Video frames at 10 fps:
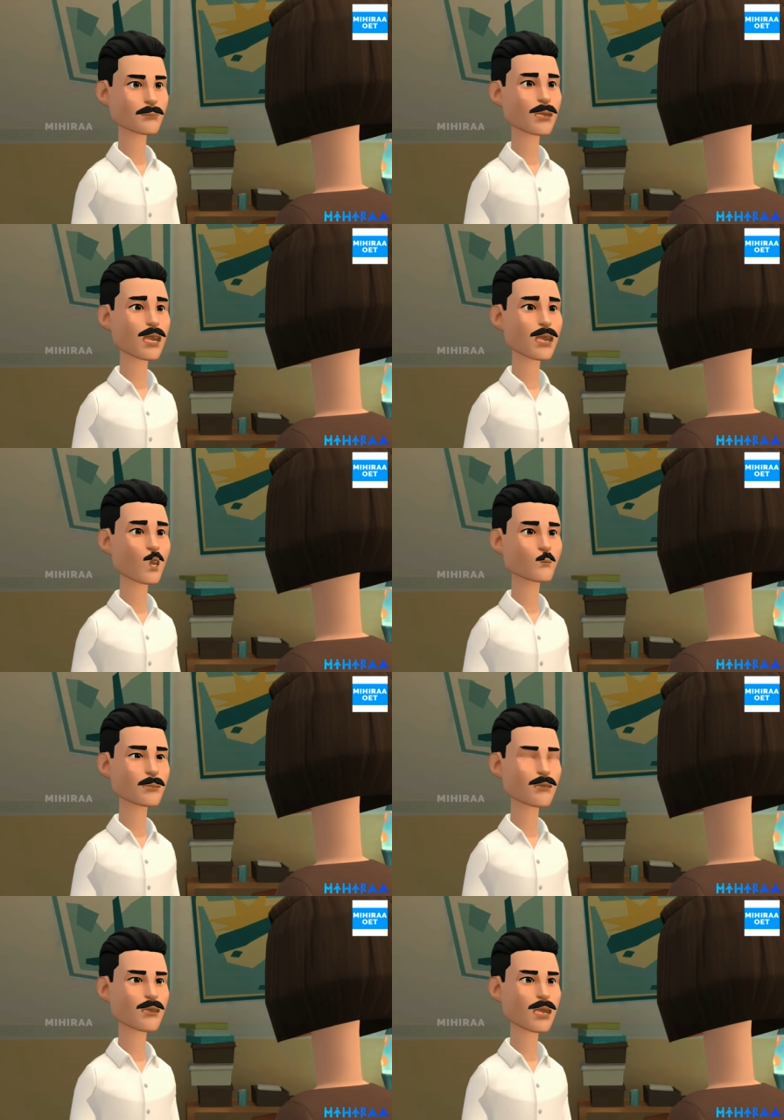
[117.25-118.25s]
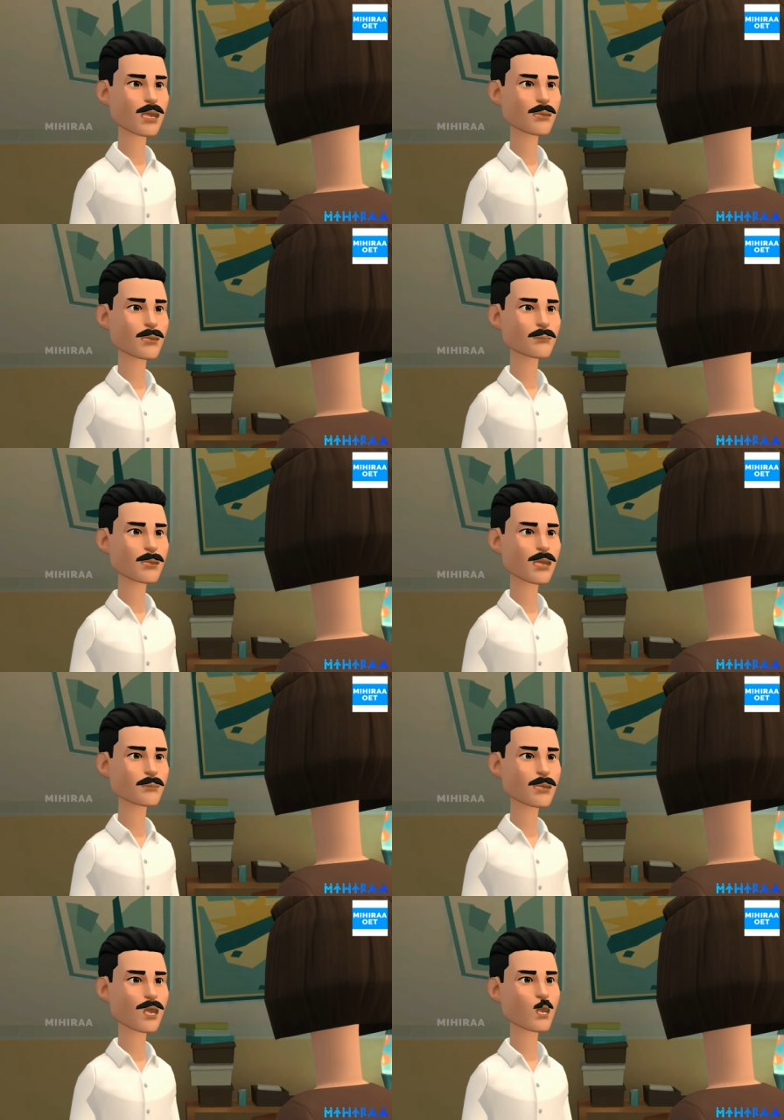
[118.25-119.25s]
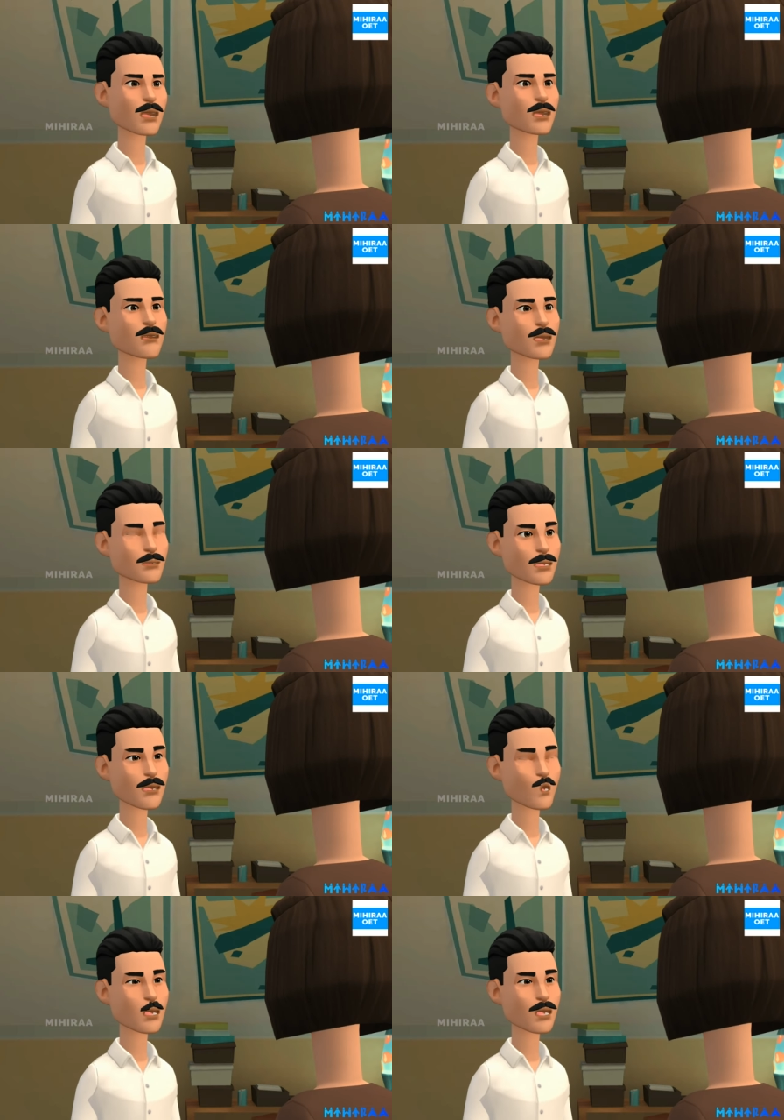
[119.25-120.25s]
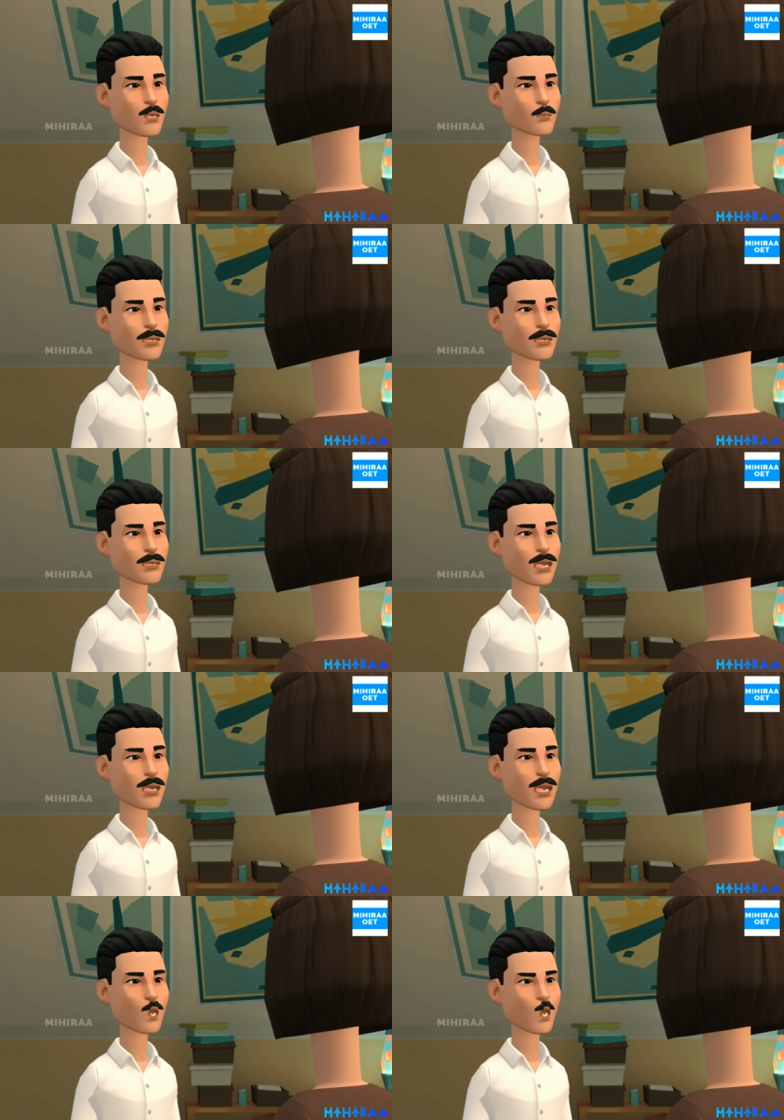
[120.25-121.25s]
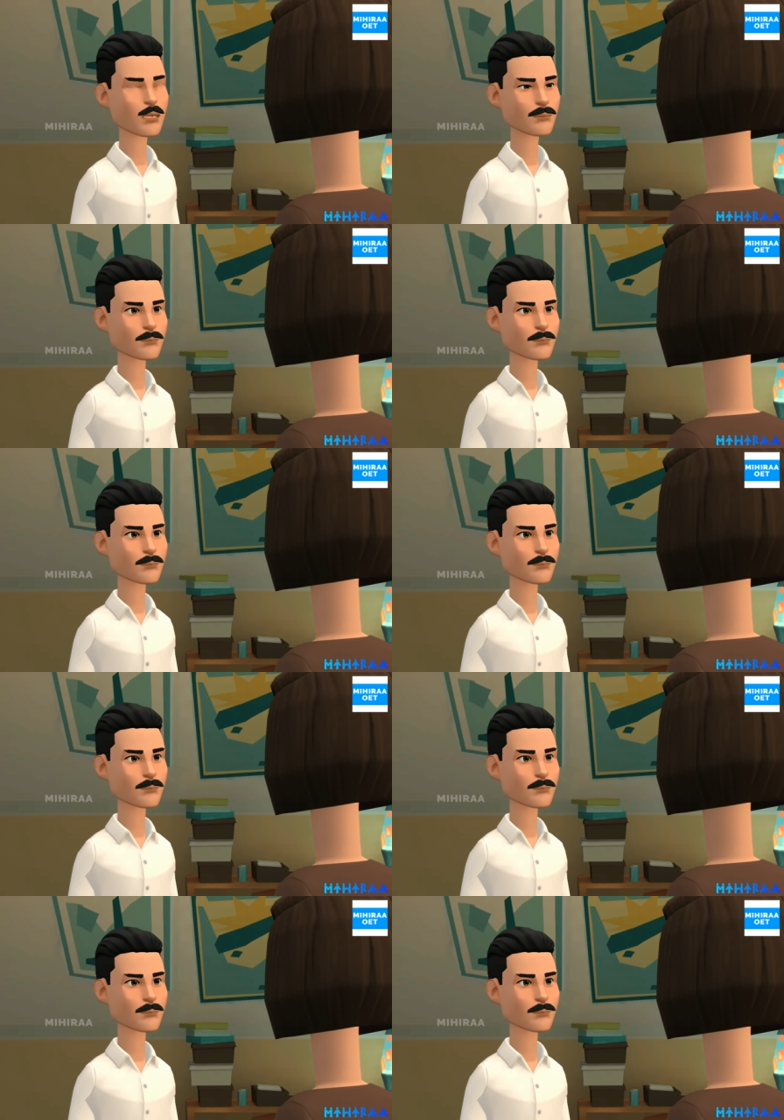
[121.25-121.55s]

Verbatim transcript: It renewed my faith in people and in what love and care for others can really do.